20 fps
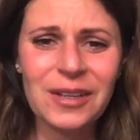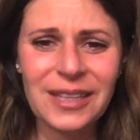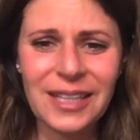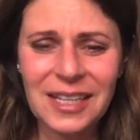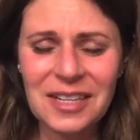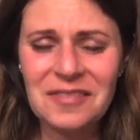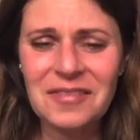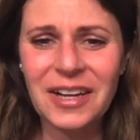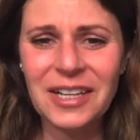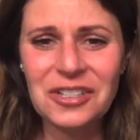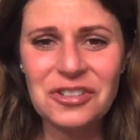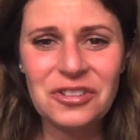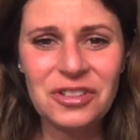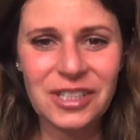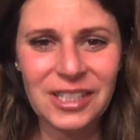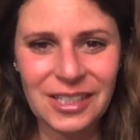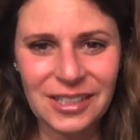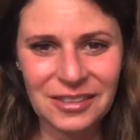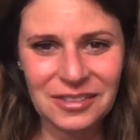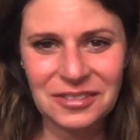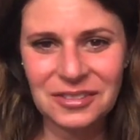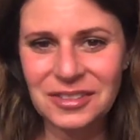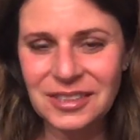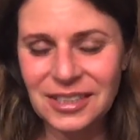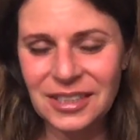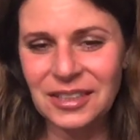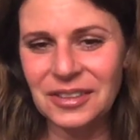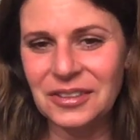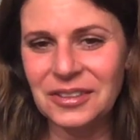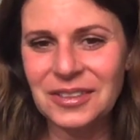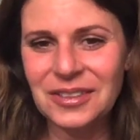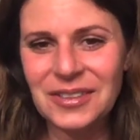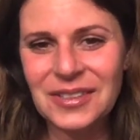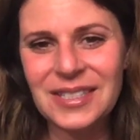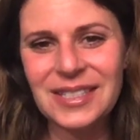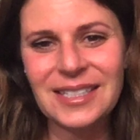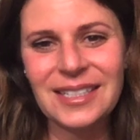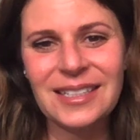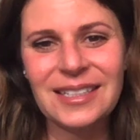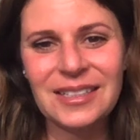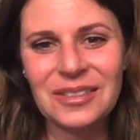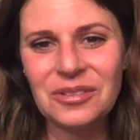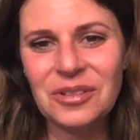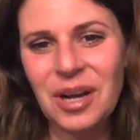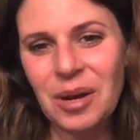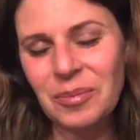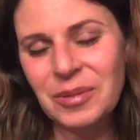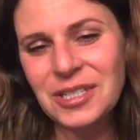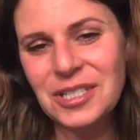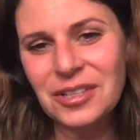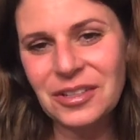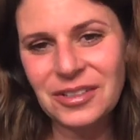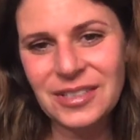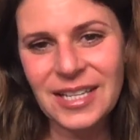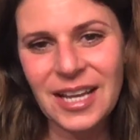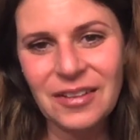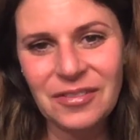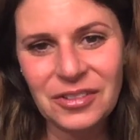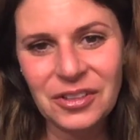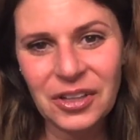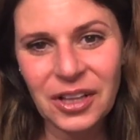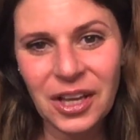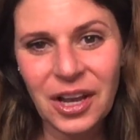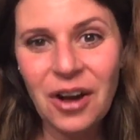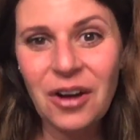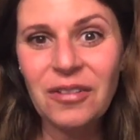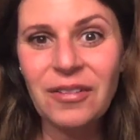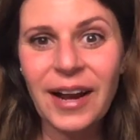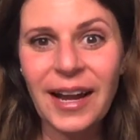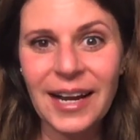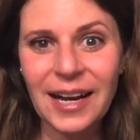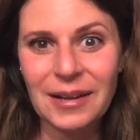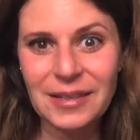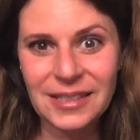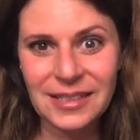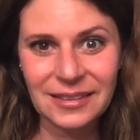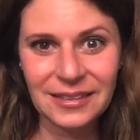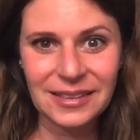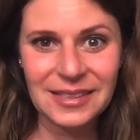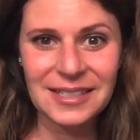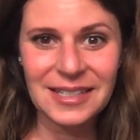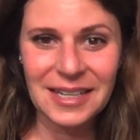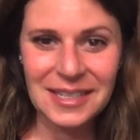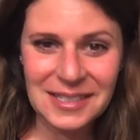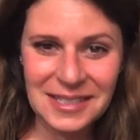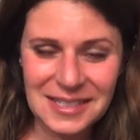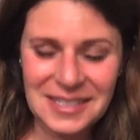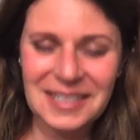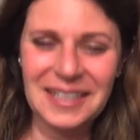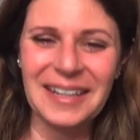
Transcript: And then eventually you, you know, you see, you come into yourself and you're like, oh, right, I still exist.